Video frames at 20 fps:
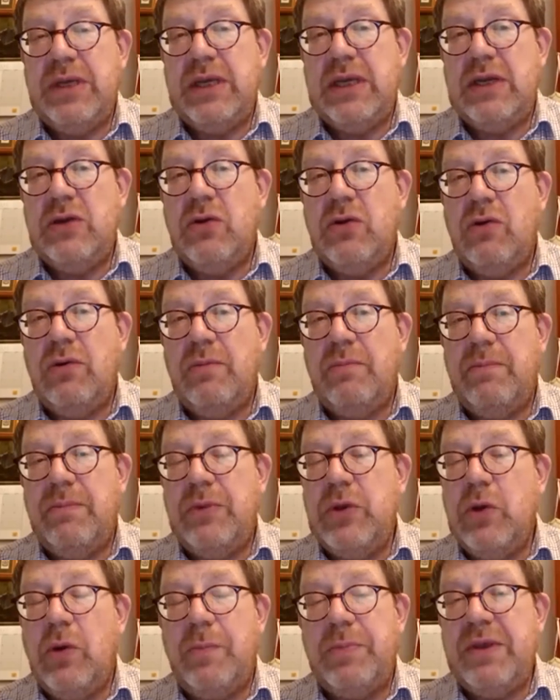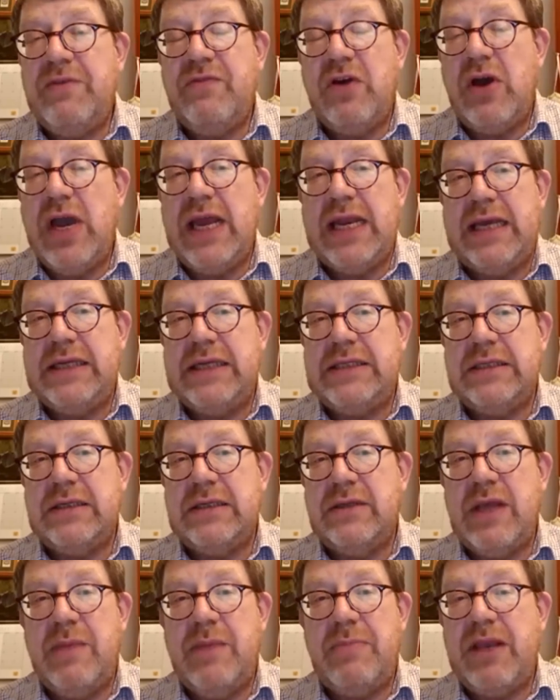not be violated,
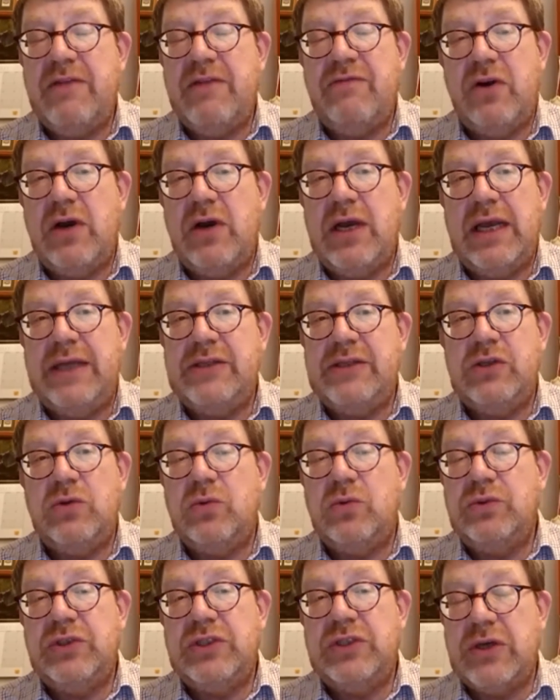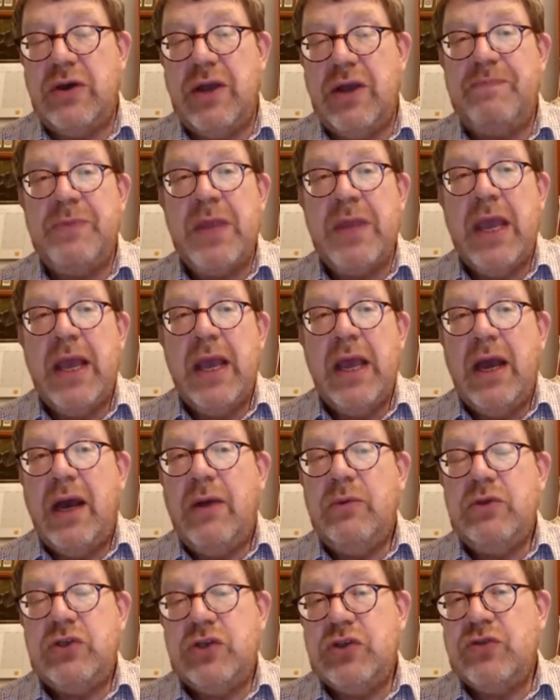and they're being violated all the time. I
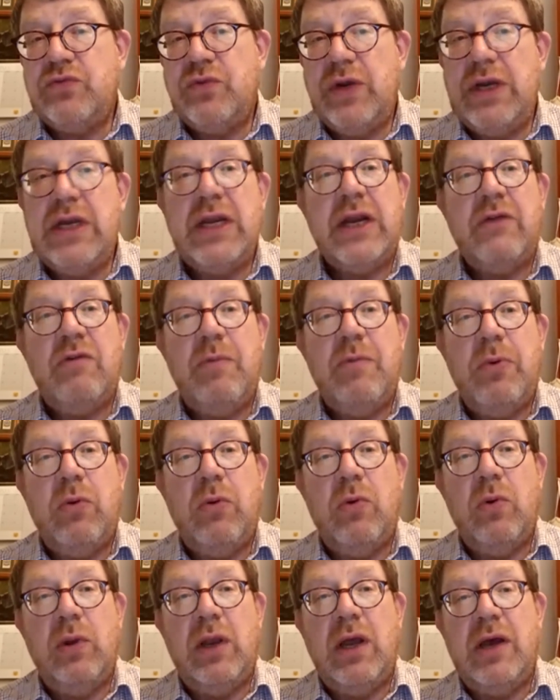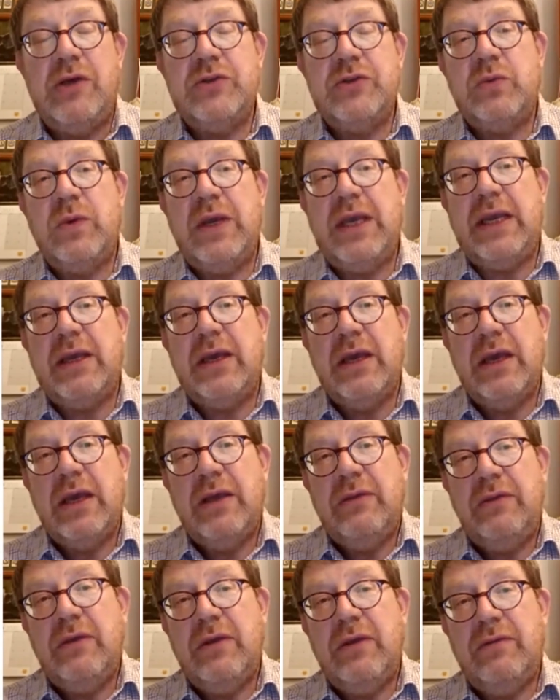was just reading a report last week
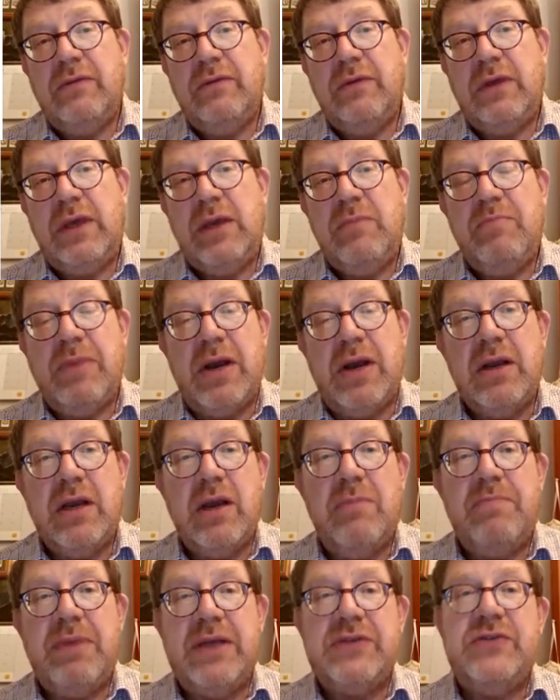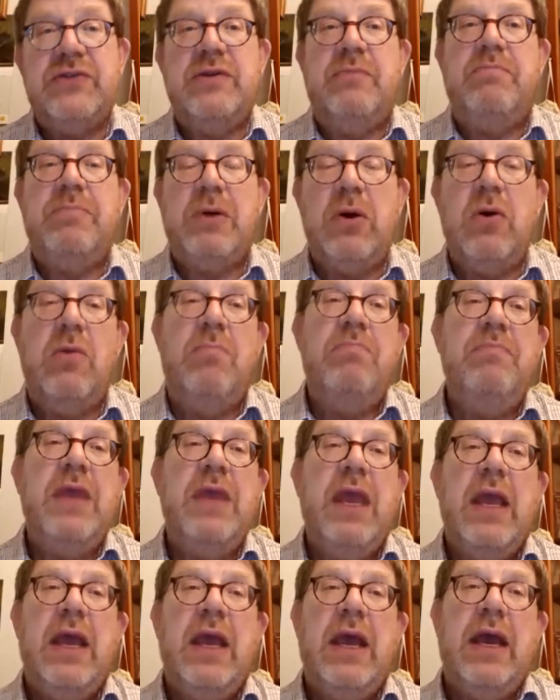that the bunker buster bomb
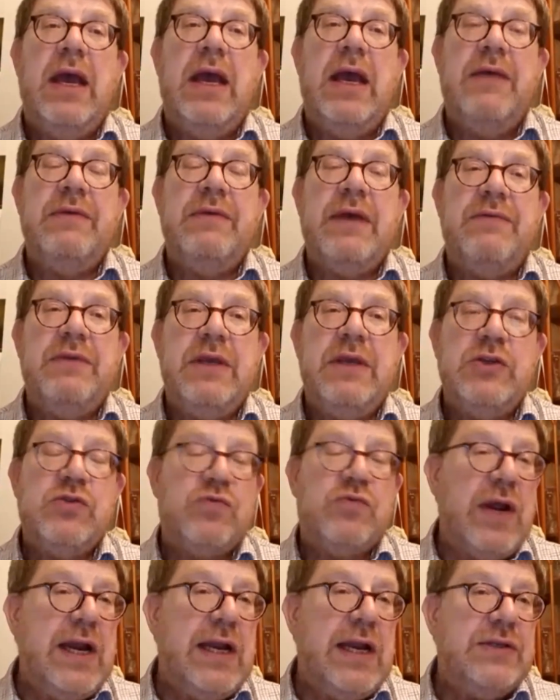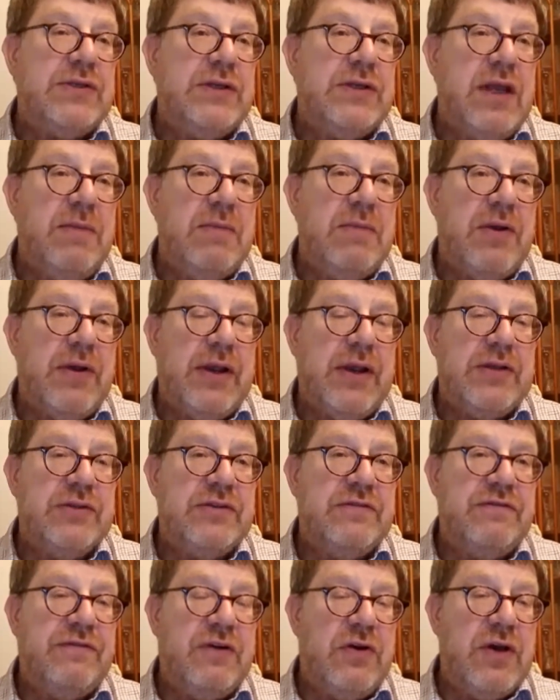that the Israelis and the
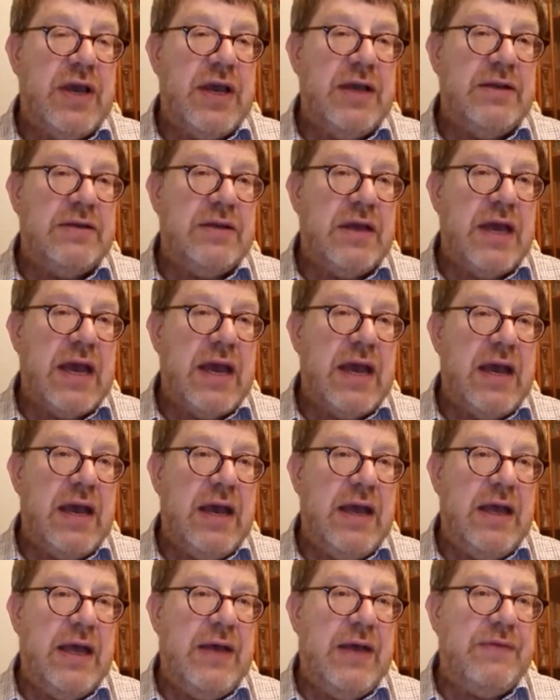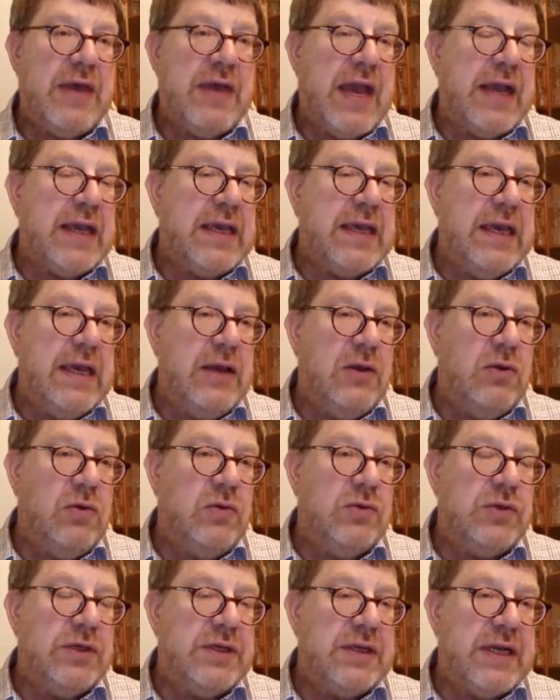Americans fired that
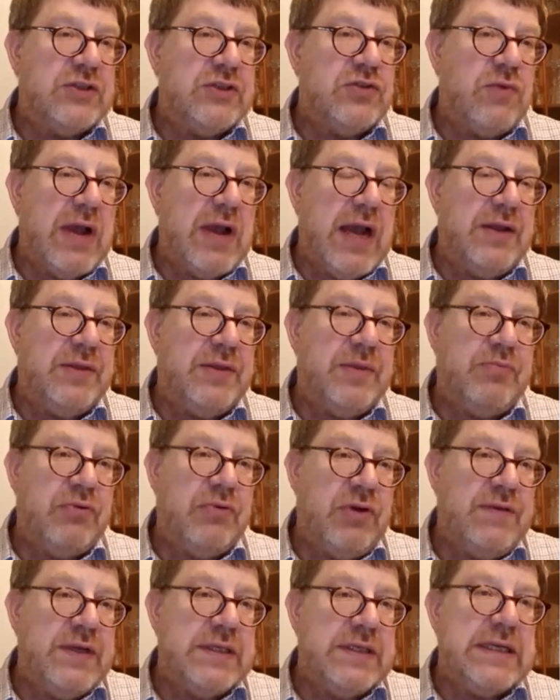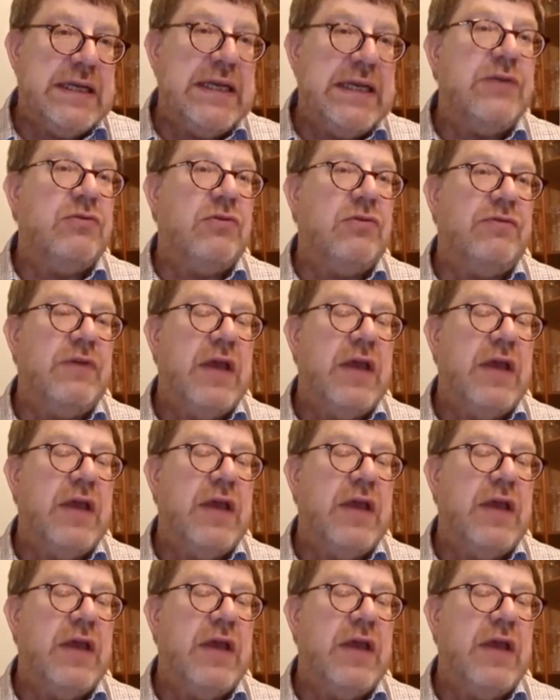killed Nasrallah, the previous leader of